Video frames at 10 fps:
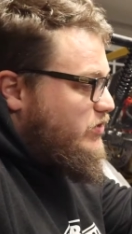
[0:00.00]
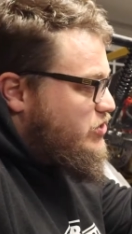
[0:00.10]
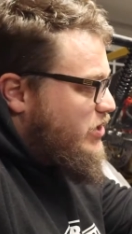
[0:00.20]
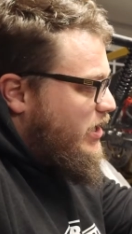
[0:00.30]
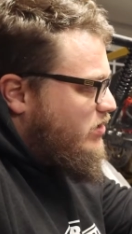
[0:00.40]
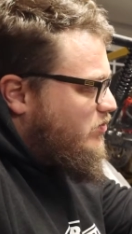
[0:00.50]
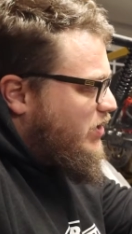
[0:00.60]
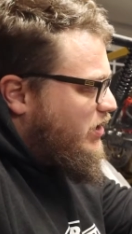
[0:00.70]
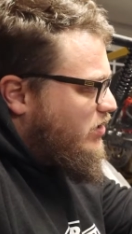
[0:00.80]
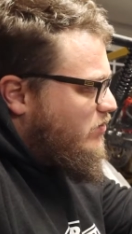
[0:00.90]
is jack the
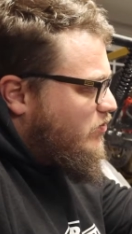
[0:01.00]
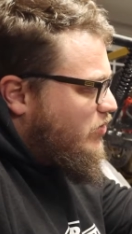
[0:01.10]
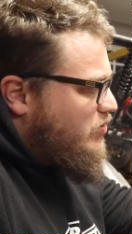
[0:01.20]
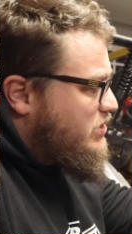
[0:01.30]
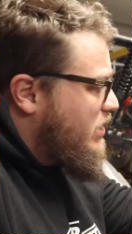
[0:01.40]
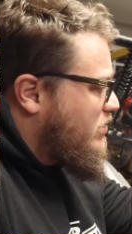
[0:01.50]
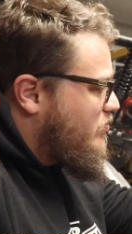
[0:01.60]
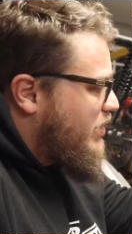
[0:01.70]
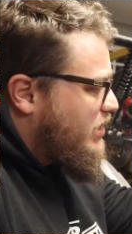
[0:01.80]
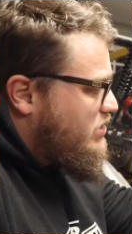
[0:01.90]
bike up, rotate the
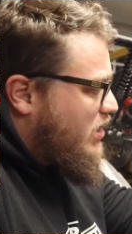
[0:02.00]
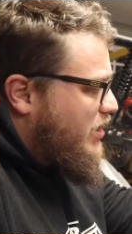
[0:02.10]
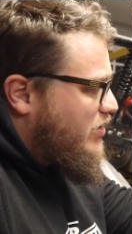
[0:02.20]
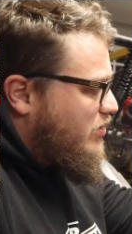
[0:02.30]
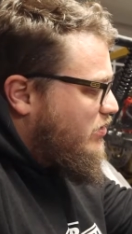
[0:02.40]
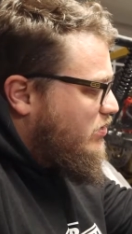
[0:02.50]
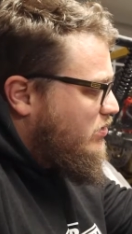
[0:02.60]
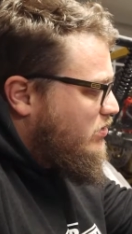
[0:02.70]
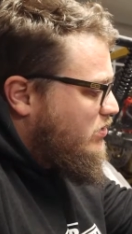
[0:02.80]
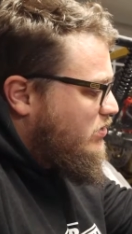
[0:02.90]
back tire.
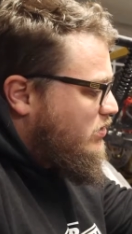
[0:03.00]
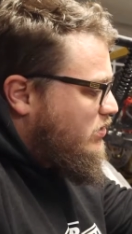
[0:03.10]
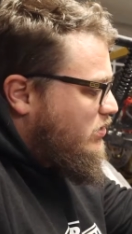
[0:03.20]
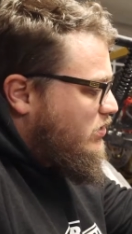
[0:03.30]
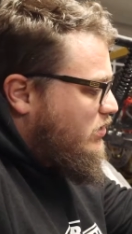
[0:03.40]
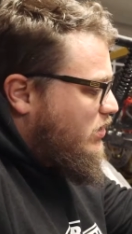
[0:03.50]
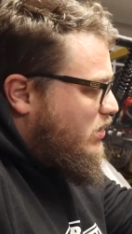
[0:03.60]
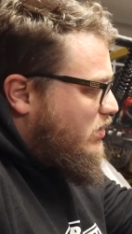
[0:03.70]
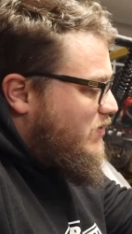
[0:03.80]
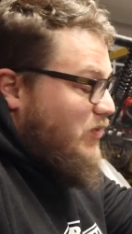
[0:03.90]

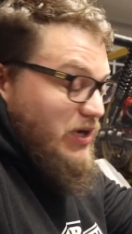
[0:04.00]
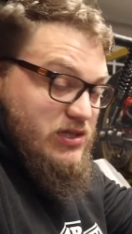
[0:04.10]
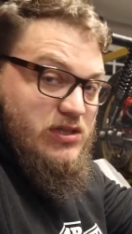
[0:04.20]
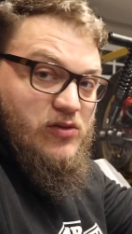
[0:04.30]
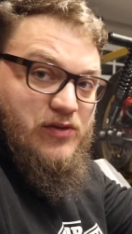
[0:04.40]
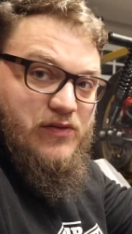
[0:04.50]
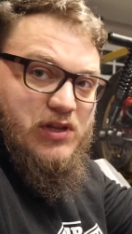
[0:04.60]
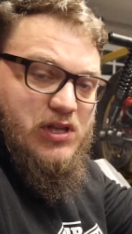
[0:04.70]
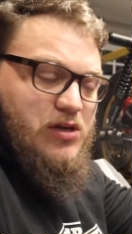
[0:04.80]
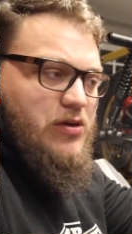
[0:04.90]
Um, the bike's still in
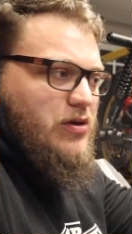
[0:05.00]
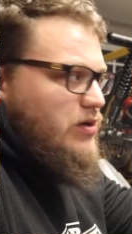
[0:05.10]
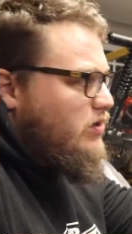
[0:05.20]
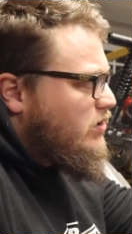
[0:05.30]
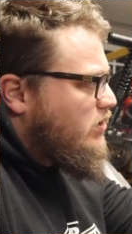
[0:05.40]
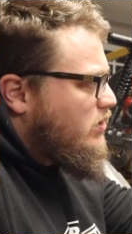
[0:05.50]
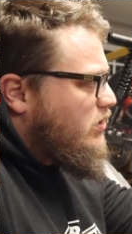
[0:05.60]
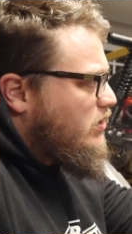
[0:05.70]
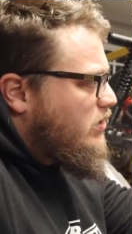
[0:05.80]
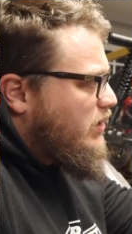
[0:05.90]
fifth gear.
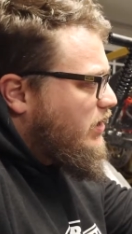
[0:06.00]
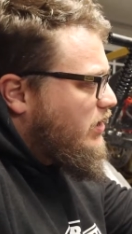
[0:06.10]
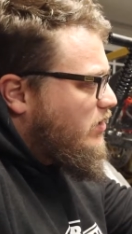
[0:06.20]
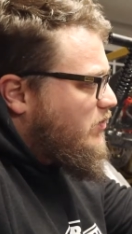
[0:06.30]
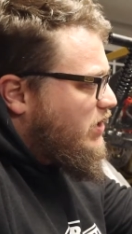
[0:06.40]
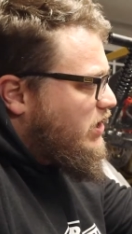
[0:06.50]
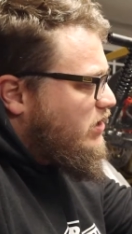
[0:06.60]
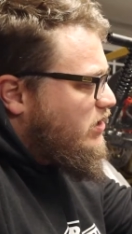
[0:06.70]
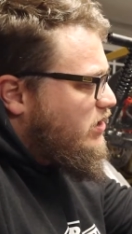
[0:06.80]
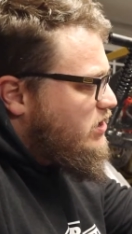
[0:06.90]
And I'm going to
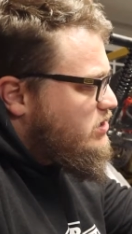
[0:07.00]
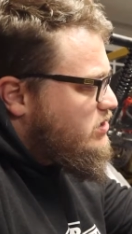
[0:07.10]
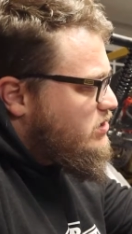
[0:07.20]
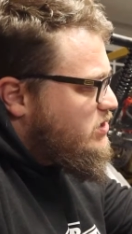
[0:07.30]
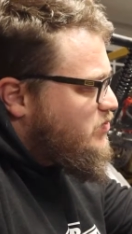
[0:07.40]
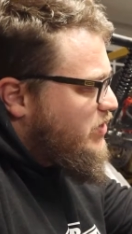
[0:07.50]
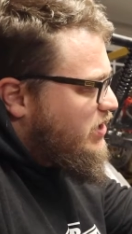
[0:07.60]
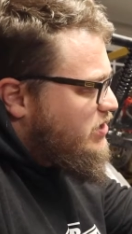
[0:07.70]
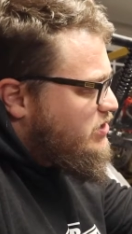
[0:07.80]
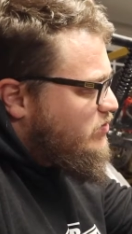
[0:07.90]
get this to
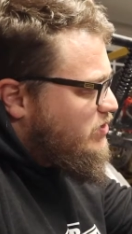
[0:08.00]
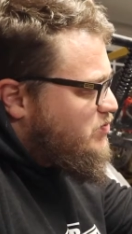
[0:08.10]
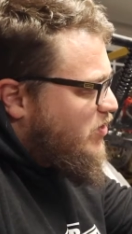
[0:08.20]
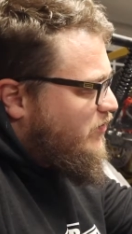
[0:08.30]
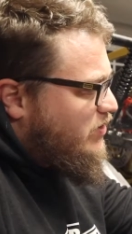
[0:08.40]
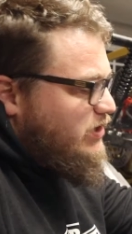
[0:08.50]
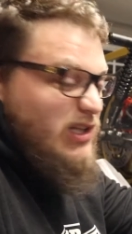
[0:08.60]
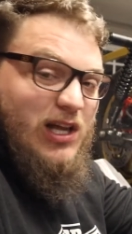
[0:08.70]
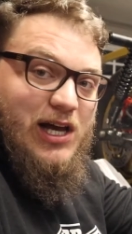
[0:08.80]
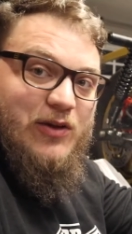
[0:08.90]
spin so it's perfectly
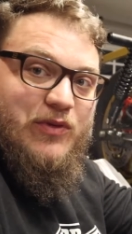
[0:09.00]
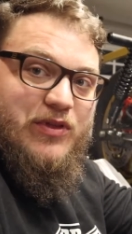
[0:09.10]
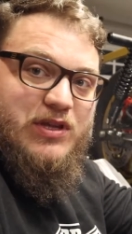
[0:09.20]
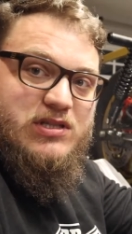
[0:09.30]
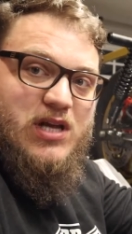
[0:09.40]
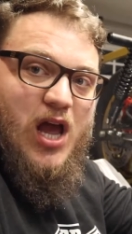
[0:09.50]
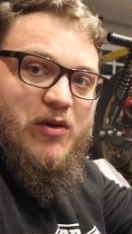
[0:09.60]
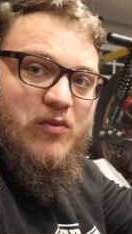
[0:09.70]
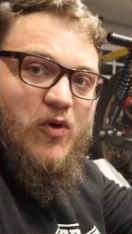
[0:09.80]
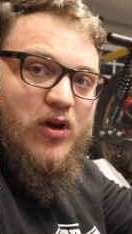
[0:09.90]
in line with this
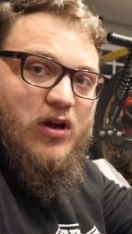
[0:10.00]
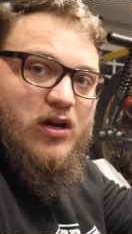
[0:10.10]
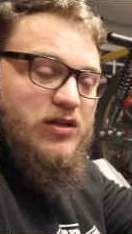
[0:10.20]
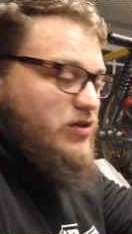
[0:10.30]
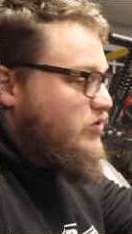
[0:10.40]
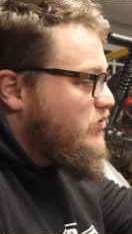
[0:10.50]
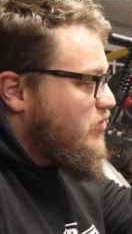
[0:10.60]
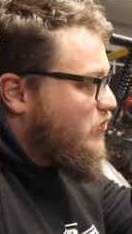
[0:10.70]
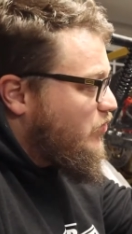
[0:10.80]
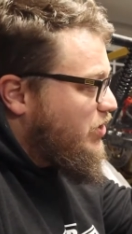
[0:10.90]
timing mark onto
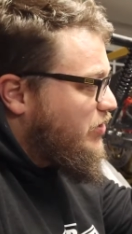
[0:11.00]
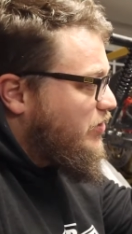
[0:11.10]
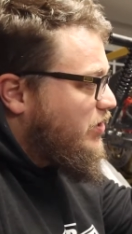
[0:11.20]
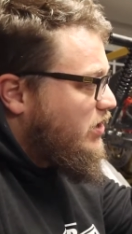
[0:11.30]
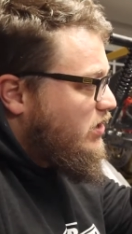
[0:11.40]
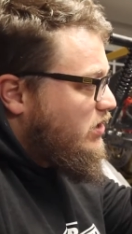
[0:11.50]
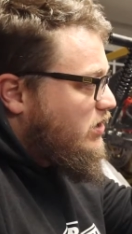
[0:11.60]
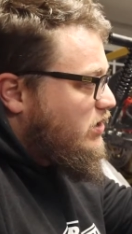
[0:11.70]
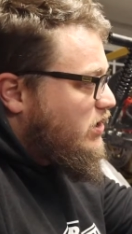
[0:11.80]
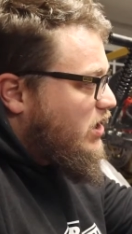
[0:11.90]
the rear
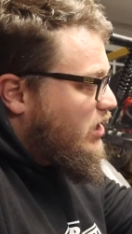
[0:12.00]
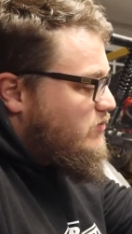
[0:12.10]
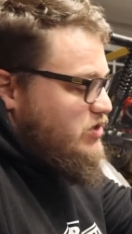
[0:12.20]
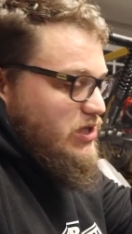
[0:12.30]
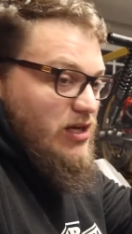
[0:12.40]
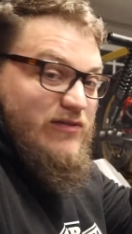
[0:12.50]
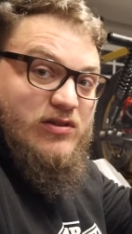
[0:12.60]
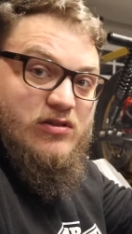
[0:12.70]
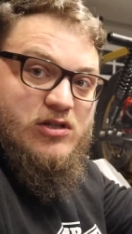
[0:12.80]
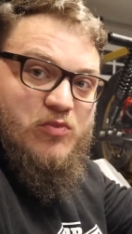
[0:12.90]

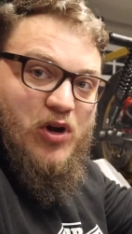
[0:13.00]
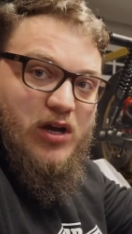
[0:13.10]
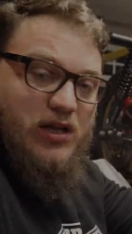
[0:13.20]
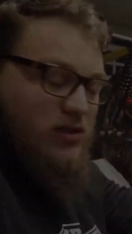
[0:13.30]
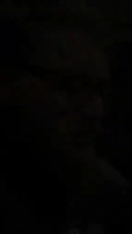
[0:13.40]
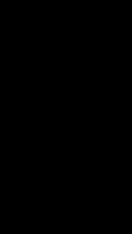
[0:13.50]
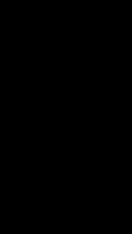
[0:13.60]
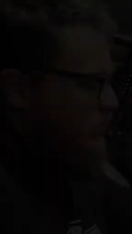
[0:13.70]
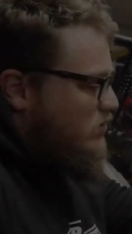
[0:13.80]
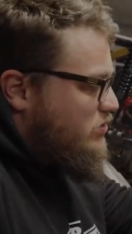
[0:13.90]
camshaft sprocket.
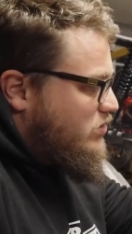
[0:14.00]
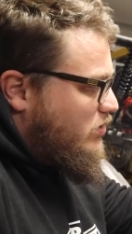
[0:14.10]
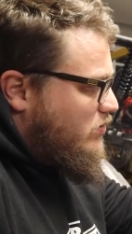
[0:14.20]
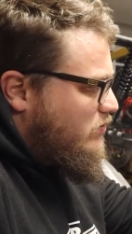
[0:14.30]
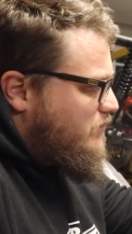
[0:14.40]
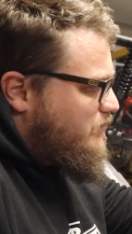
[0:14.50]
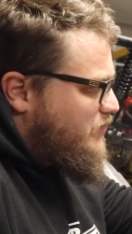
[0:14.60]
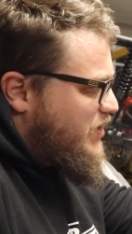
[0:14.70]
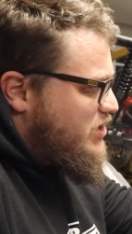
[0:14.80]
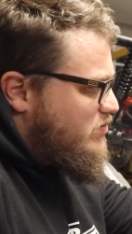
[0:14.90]
So
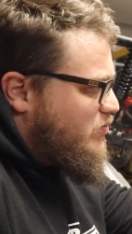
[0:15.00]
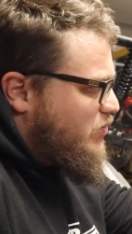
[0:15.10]
that should